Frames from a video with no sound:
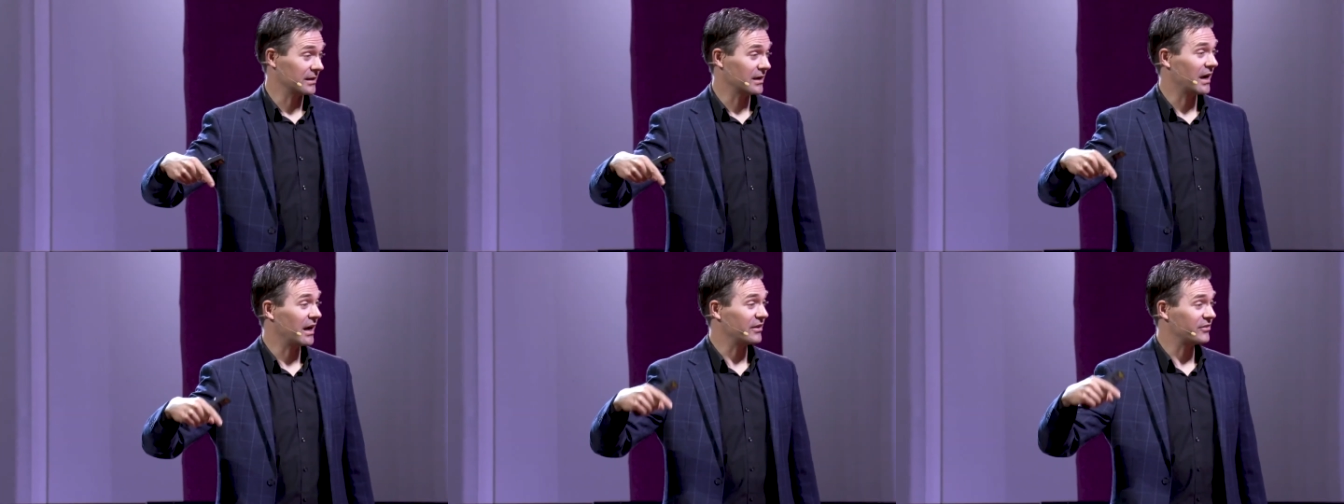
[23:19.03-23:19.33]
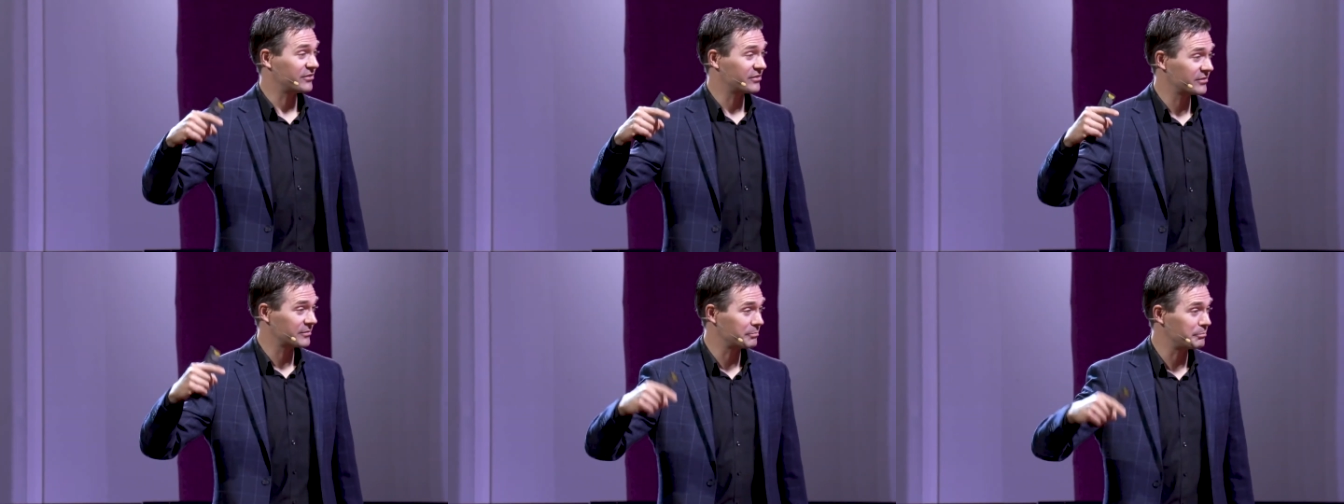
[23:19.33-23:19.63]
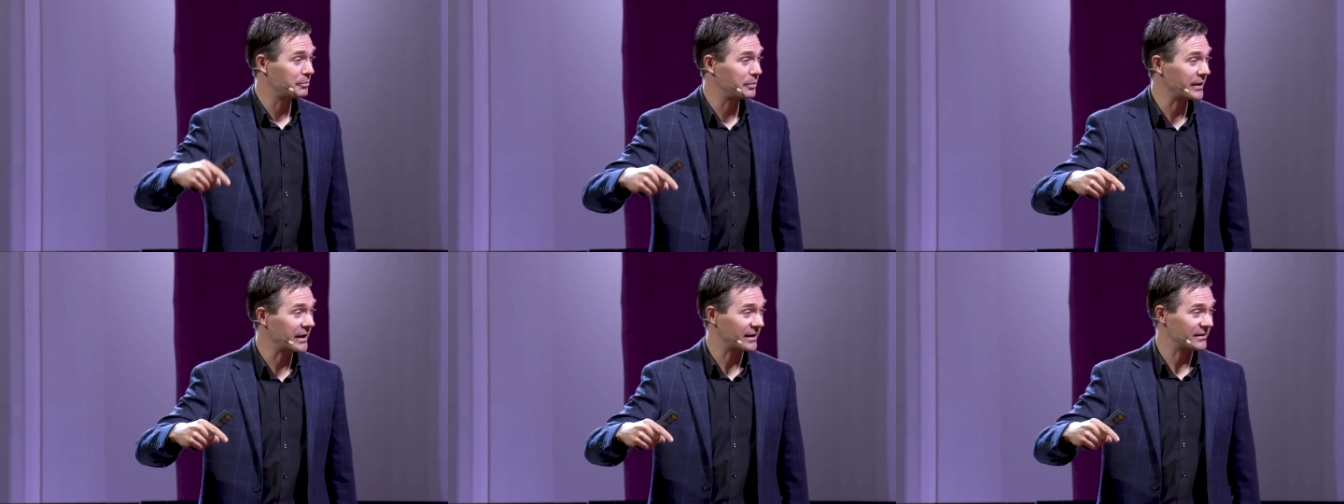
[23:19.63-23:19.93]
I
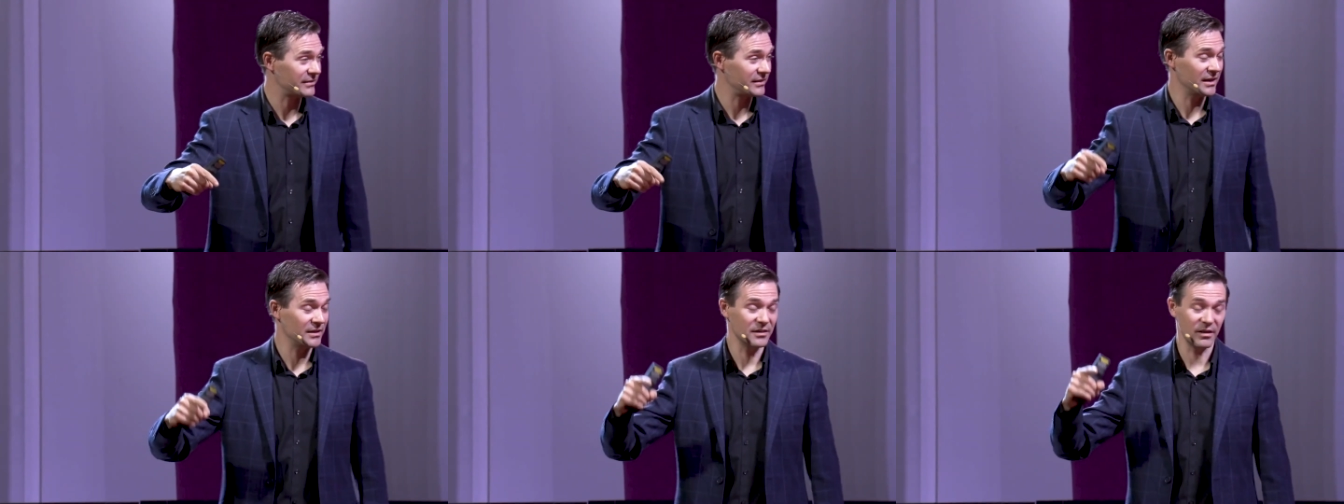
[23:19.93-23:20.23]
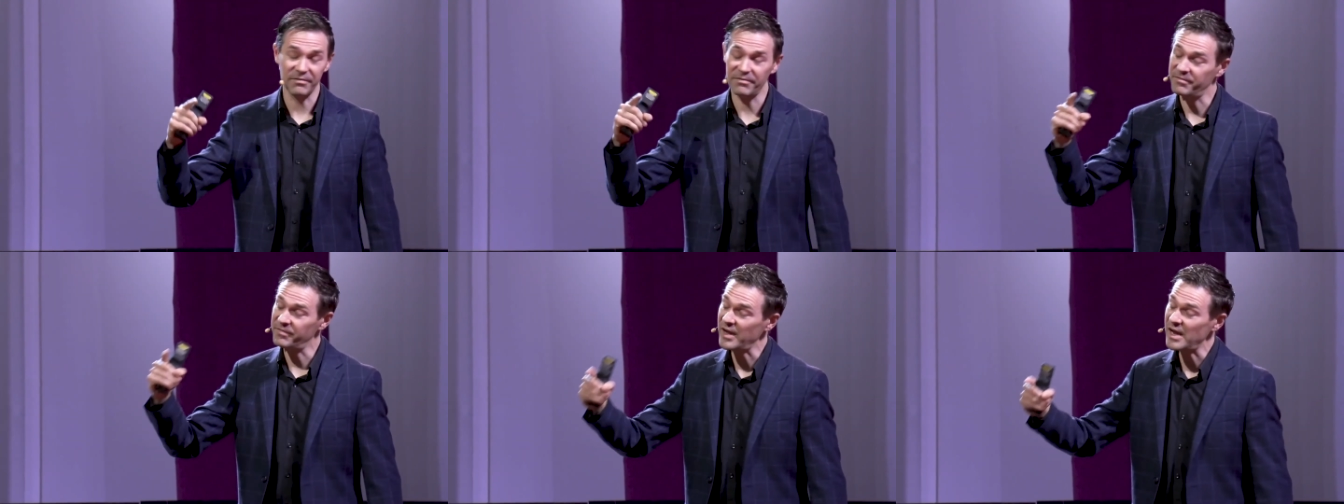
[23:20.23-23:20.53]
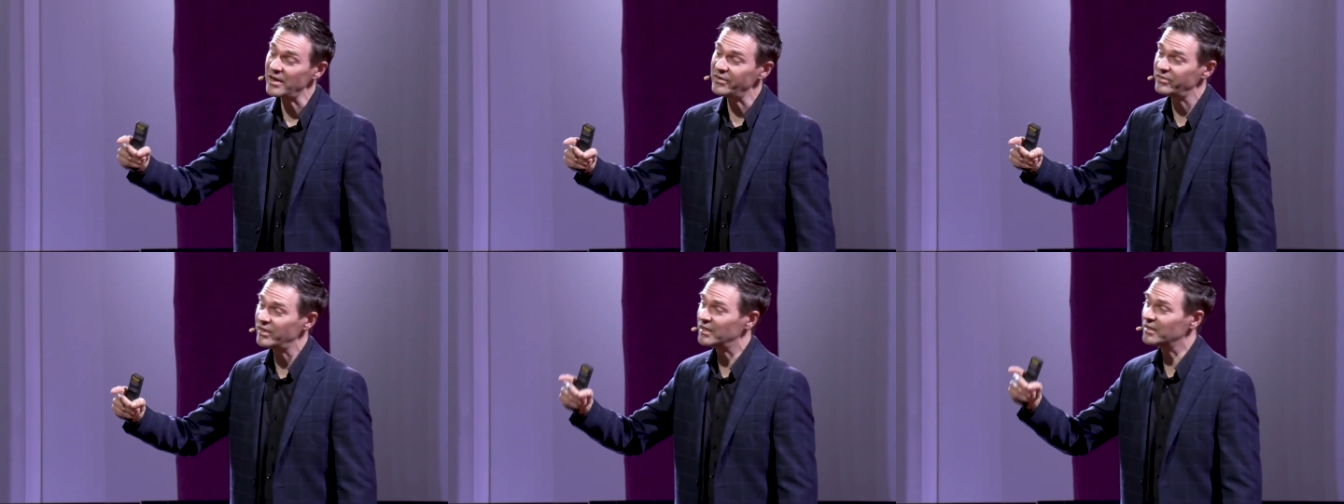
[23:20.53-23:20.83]
spit in the
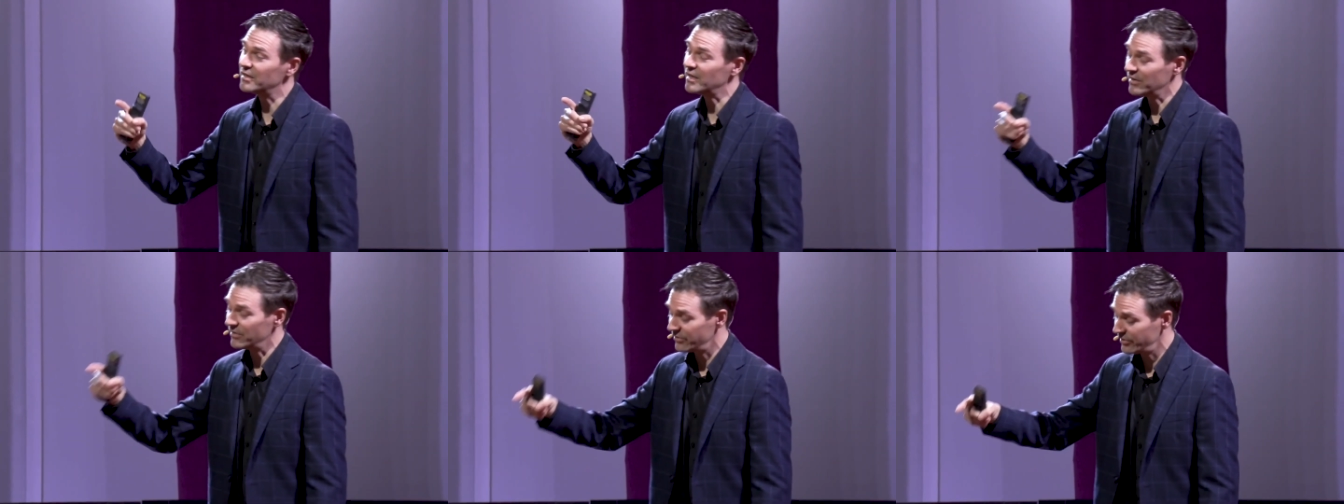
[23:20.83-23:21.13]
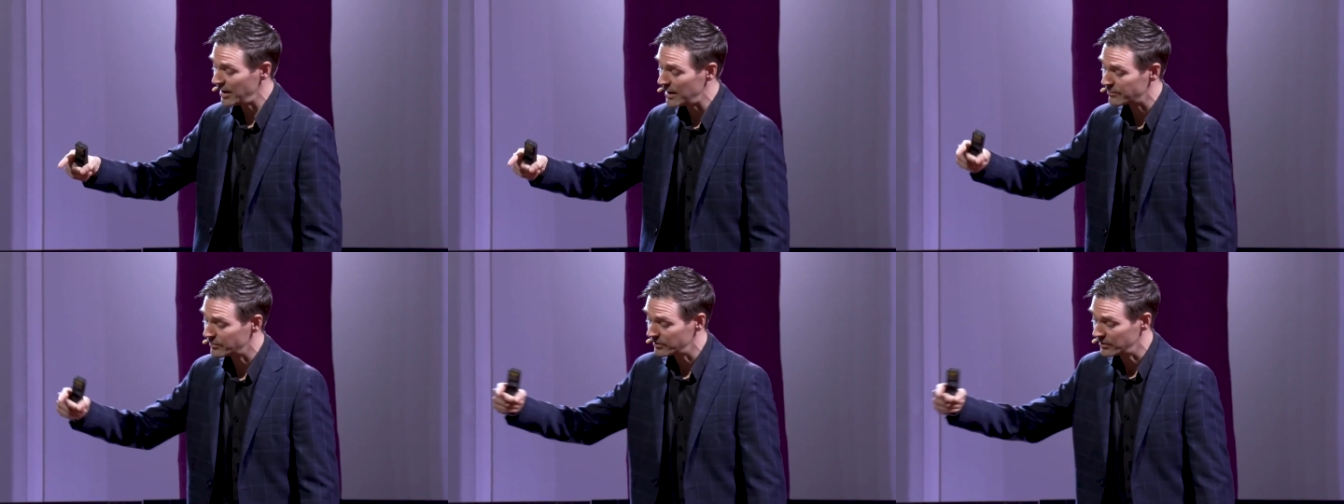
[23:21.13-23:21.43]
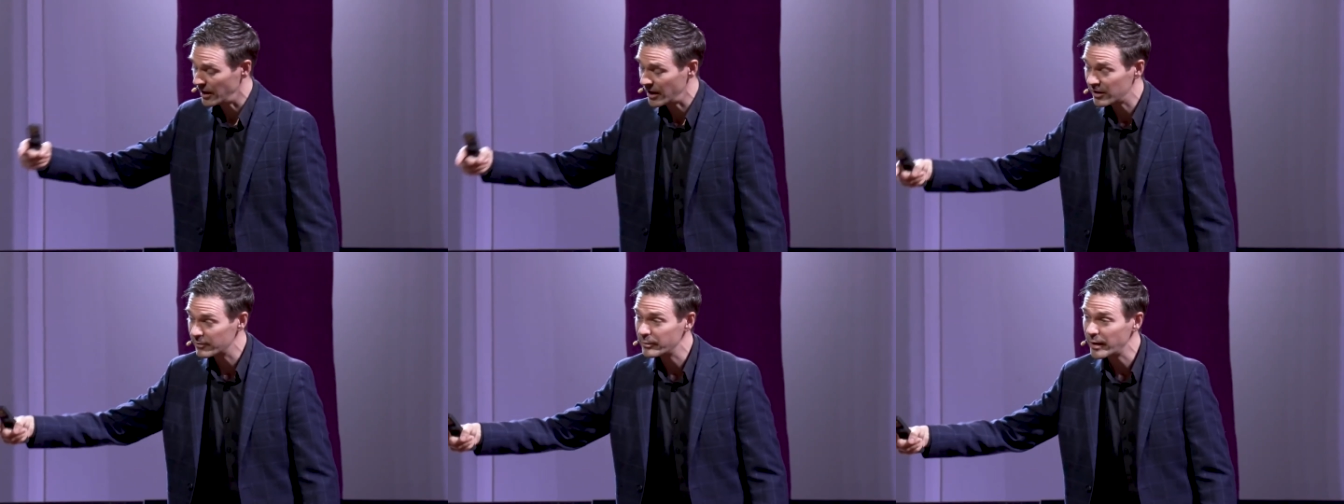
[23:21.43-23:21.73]
face in contempt,
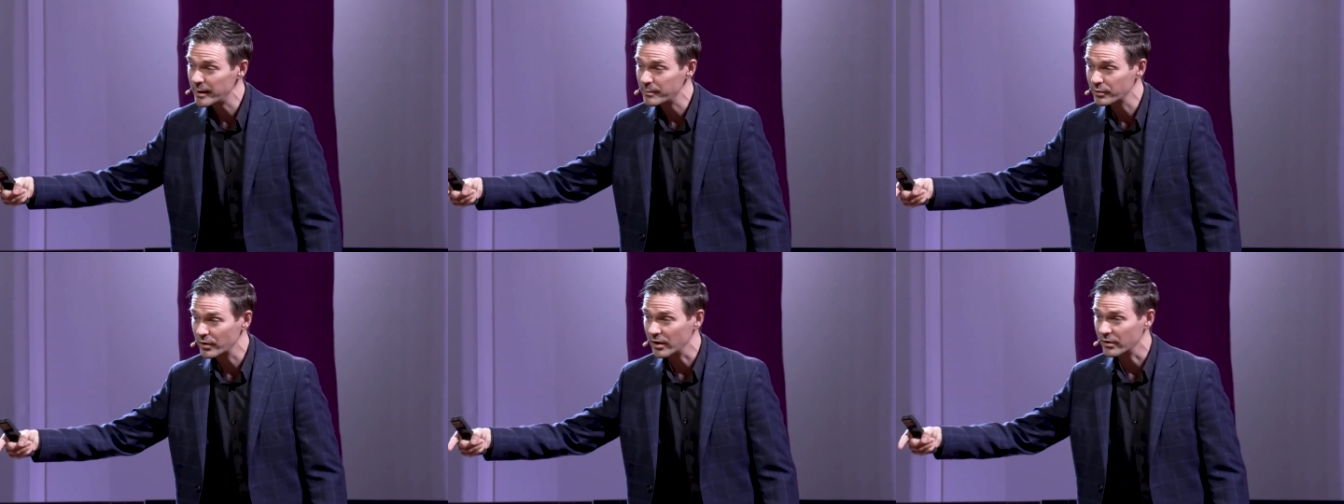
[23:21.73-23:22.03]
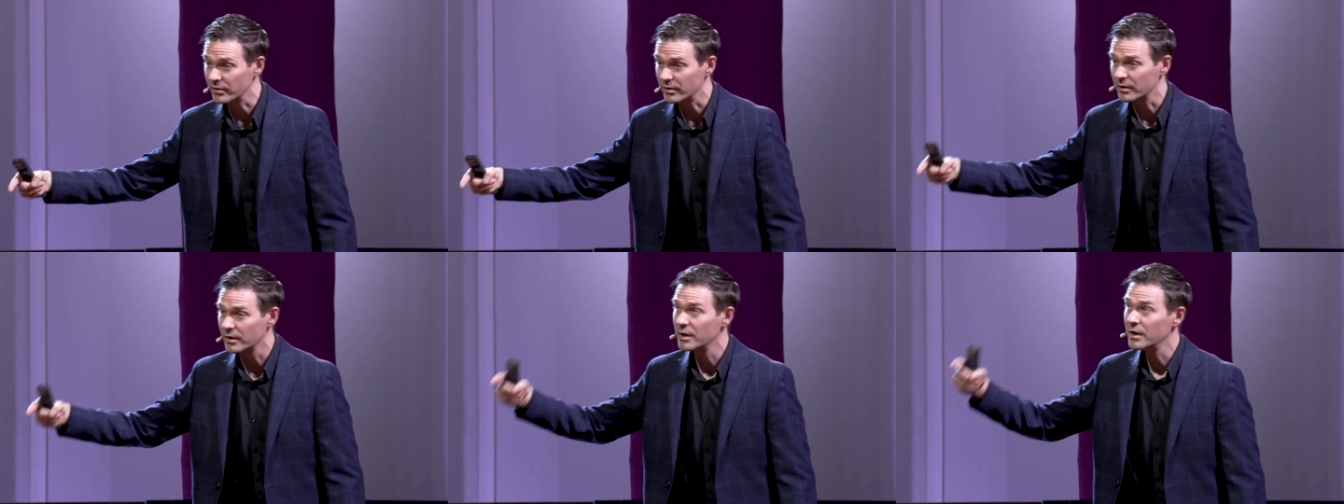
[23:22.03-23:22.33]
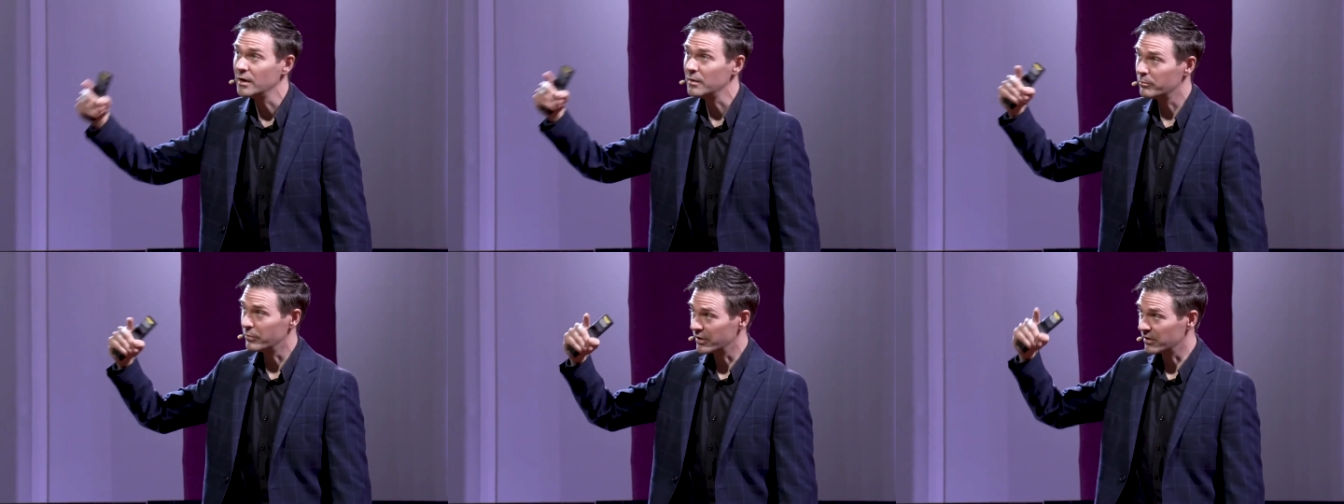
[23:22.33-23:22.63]
not of my brother,
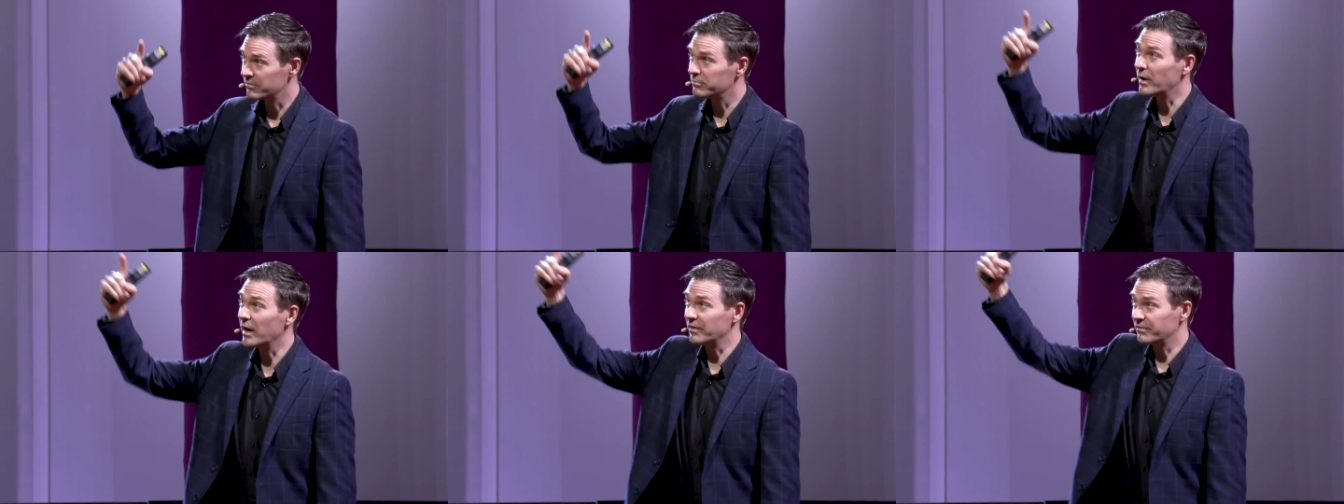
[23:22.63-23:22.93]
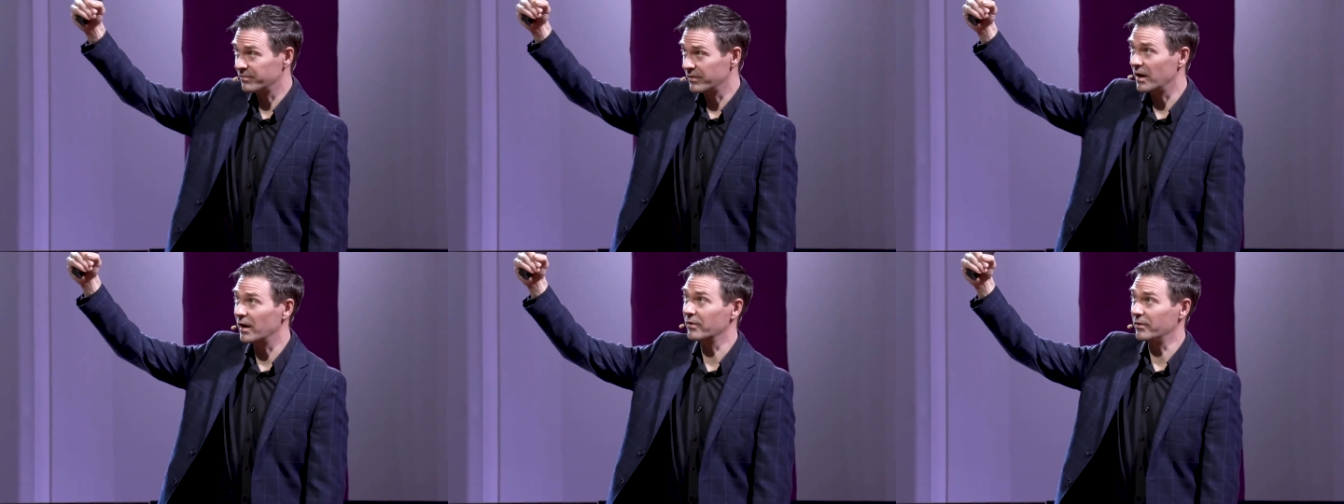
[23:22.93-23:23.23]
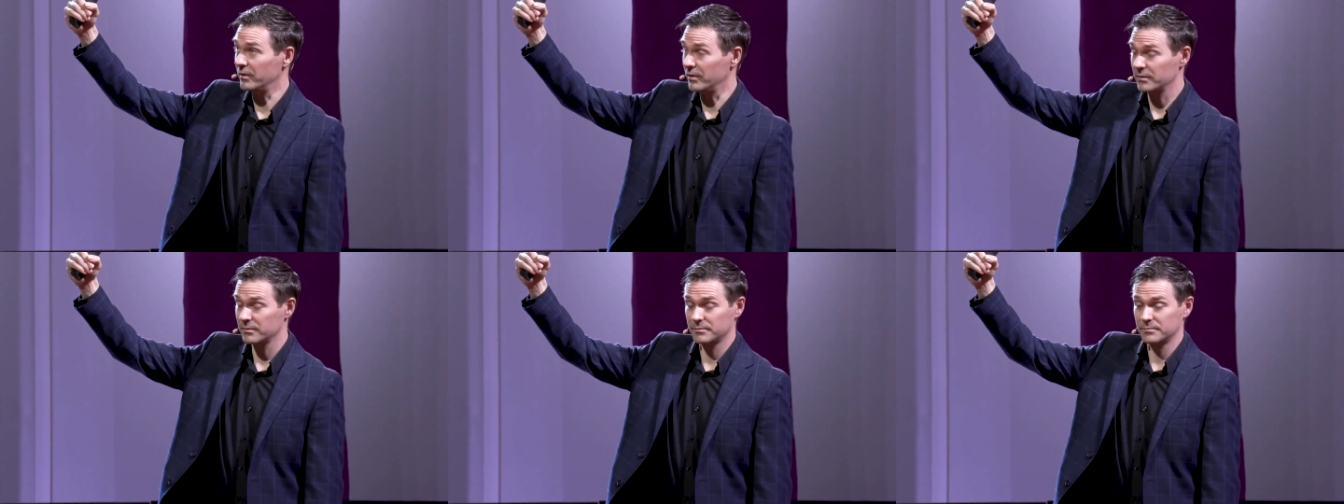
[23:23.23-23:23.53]
but of my father.